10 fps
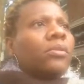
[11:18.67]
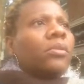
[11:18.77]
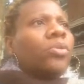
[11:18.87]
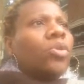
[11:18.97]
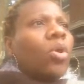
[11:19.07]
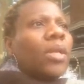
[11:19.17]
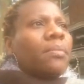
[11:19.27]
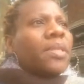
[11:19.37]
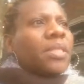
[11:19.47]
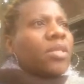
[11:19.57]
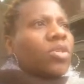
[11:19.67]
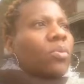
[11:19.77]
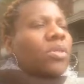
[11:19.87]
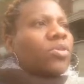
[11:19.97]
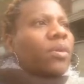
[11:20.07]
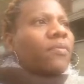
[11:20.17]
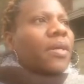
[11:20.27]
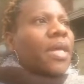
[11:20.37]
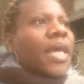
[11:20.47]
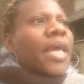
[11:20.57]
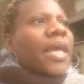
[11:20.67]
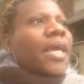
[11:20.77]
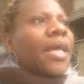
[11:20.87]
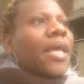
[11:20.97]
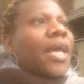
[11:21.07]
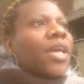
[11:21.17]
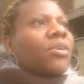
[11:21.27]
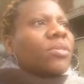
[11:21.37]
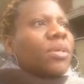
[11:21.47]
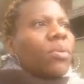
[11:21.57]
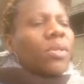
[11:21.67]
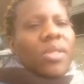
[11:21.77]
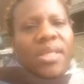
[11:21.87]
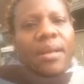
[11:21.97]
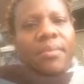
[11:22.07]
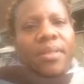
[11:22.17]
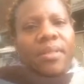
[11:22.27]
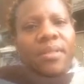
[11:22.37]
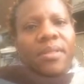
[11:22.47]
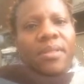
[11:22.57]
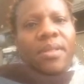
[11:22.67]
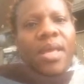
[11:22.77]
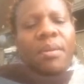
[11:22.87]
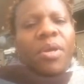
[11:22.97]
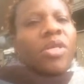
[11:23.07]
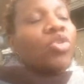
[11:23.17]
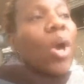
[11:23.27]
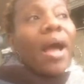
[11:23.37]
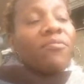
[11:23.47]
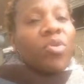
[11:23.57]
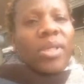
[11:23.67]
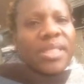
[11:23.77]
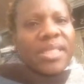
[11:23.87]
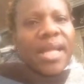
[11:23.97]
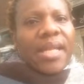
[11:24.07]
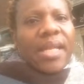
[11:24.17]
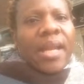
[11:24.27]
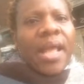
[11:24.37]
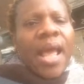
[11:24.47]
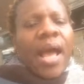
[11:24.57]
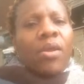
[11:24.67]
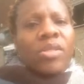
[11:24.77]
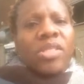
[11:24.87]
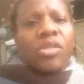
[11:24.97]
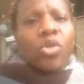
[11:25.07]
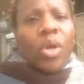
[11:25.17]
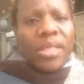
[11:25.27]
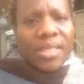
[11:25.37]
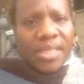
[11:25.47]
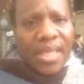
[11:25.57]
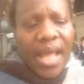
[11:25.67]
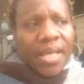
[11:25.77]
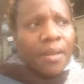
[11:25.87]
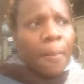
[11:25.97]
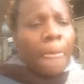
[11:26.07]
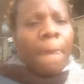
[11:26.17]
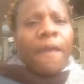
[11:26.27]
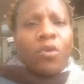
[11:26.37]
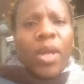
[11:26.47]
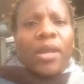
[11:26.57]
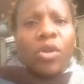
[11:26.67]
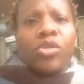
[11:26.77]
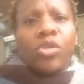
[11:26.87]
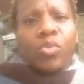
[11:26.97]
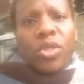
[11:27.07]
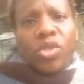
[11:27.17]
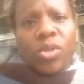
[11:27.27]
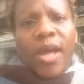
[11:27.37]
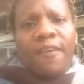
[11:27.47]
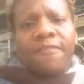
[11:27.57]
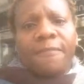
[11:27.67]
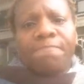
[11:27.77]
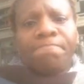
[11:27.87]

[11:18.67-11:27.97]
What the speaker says: No limitation whatsoever. You say, what does that mean? Because you have no understanding. And until you understand, you cannot use what you have.